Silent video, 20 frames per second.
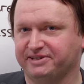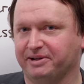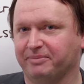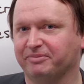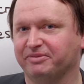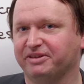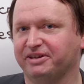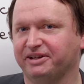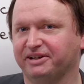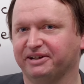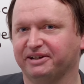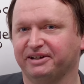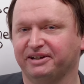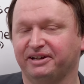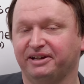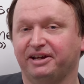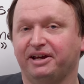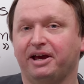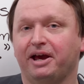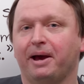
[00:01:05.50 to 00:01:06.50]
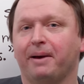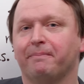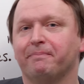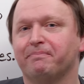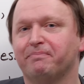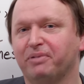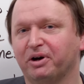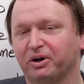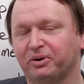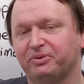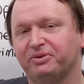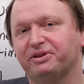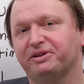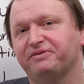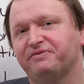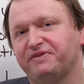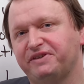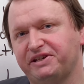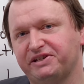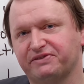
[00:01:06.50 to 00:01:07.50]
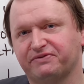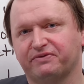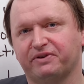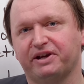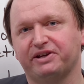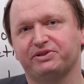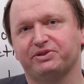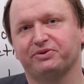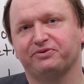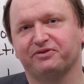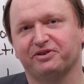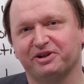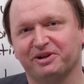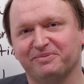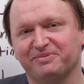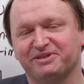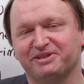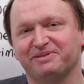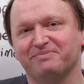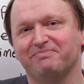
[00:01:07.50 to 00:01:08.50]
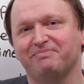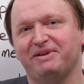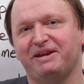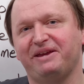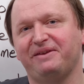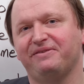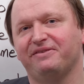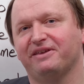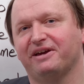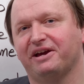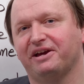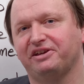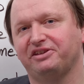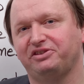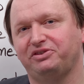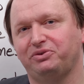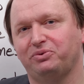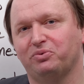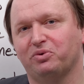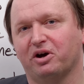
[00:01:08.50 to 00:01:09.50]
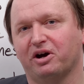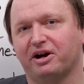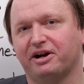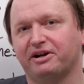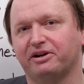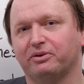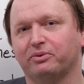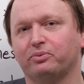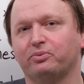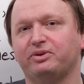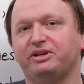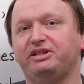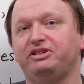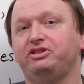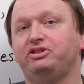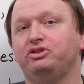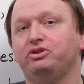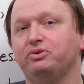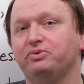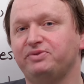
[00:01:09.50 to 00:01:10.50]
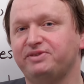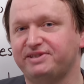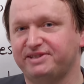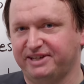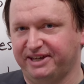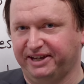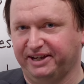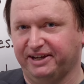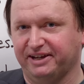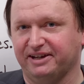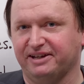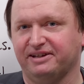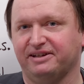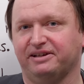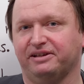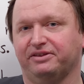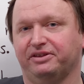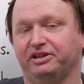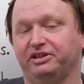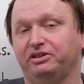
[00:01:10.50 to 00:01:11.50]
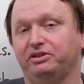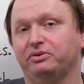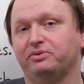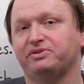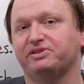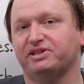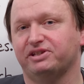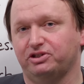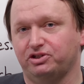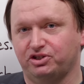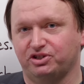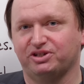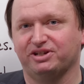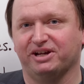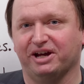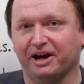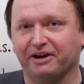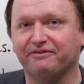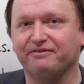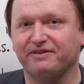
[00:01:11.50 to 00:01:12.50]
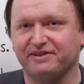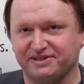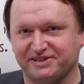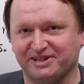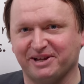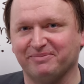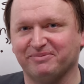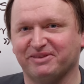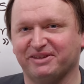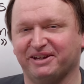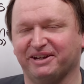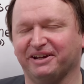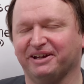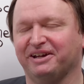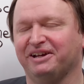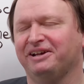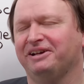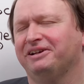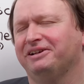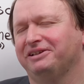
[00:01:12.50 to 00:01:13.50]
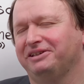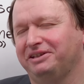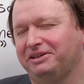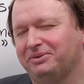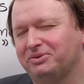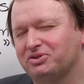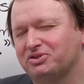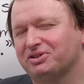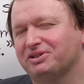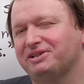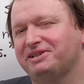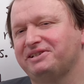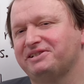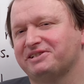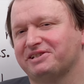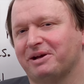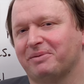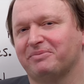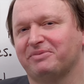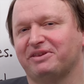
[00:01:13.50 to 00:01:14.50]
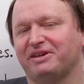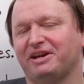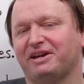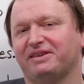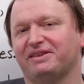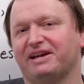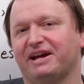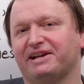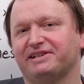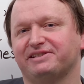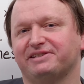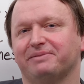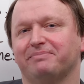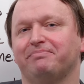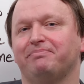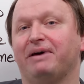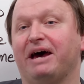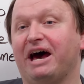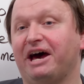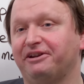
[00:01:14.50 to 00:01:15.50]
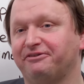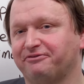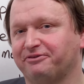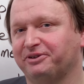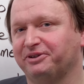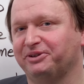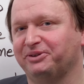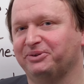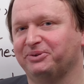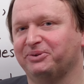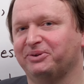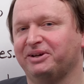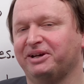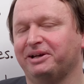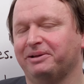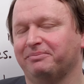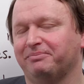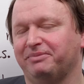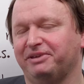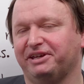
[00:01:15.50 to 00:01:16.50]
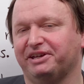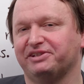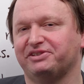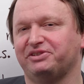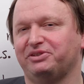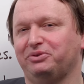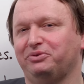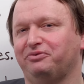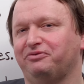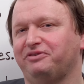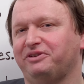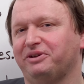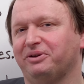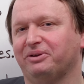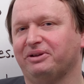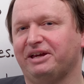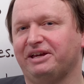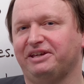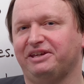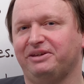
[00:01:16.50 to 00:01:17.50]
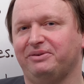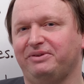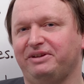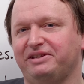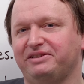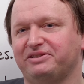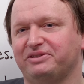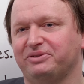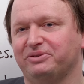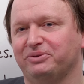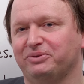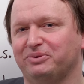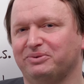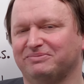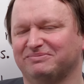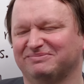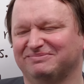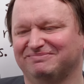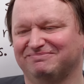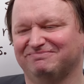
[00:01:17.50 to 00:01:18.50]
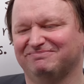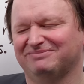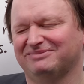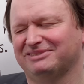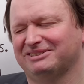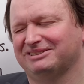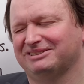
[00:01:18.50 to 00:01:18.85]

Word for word: something. Both of these phrasal verbs mean that you are reducing the usage of something. Usually something that's bad for you because you feel like you need to, hmm,